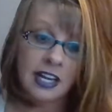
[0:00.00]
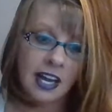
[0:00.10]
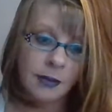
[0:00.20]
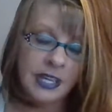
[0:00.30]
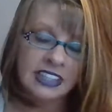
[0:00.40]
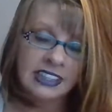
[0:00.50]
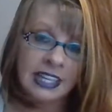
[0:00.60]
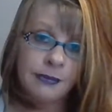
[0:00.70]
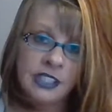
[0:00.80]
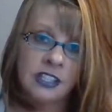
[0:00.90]
Comment,
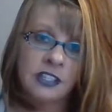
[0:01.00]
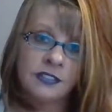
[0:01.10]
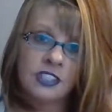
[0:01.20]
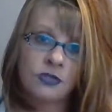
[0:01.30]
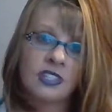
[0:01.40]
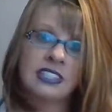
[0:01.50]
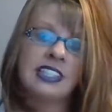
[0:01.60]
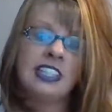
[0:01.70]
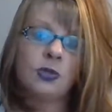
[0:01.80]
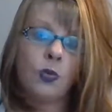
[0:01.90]
let me know if this
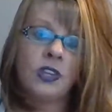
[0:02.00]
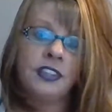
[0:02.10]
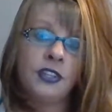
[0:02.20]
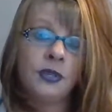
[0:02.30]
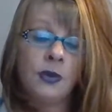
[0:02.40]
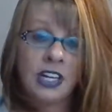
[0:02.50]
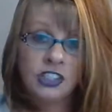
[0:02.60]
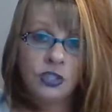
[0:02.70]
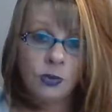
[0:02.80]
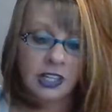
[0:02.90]
resonates with you. I
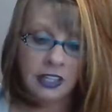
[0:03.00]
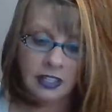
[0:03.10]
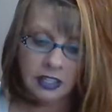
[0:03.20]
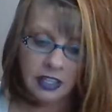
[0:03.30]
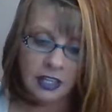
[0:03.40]
do want to hear it.